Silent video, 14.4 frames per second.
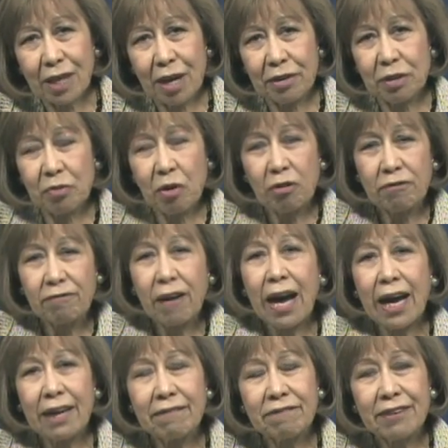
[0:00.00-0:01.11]
County Road
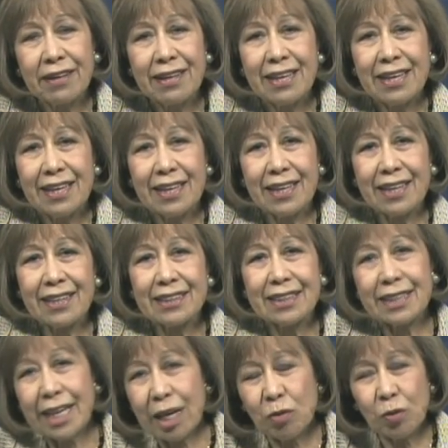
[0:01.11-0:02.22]
5
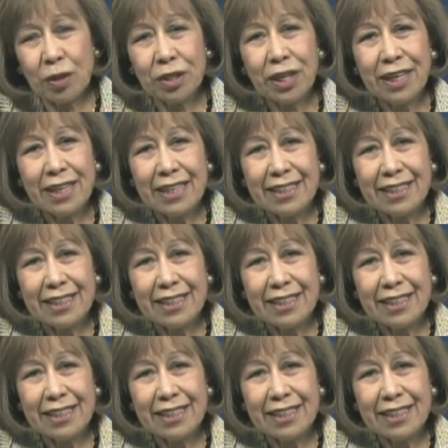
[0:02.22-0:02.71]
is Kenwood